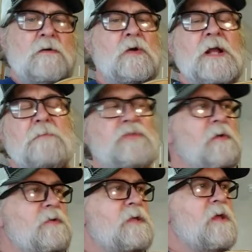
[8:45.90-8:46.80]
When I'd play
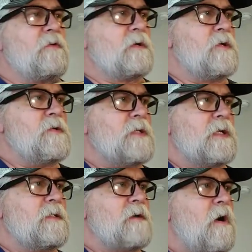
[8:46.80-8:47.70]
with the other acoustic
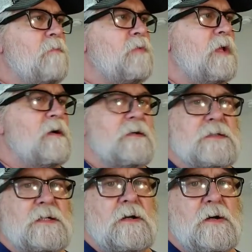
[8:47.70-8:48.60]
guitar
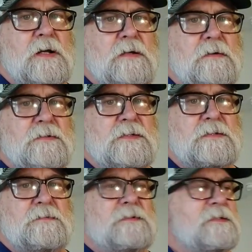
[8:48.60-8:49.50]
players,
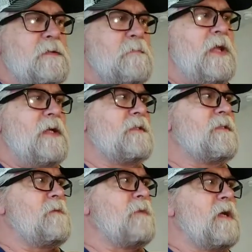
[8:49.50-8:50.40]
to me it
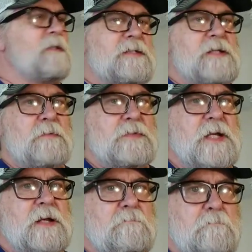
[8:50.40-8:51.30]
seemed like this thing was
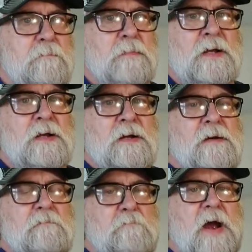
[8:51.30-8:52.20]
getting
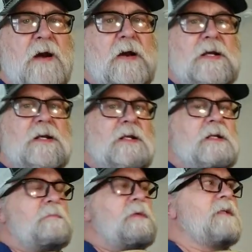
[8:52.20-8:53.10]
buried a
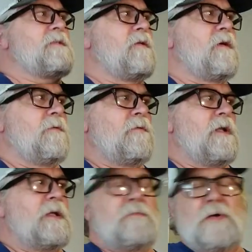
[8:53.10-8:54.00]
little bit. So it
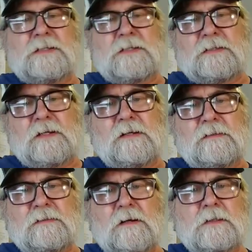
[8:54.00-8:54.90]
really wasn't the
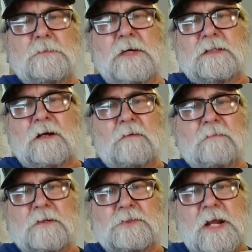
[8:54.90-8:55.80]
ultimate guitar
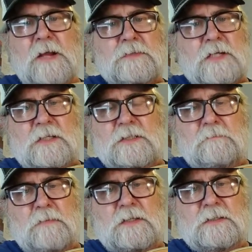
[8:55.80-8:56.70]
for a jam
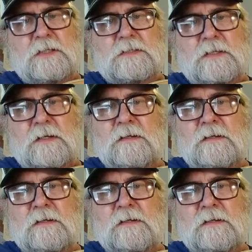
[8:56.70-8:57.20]
session, but just to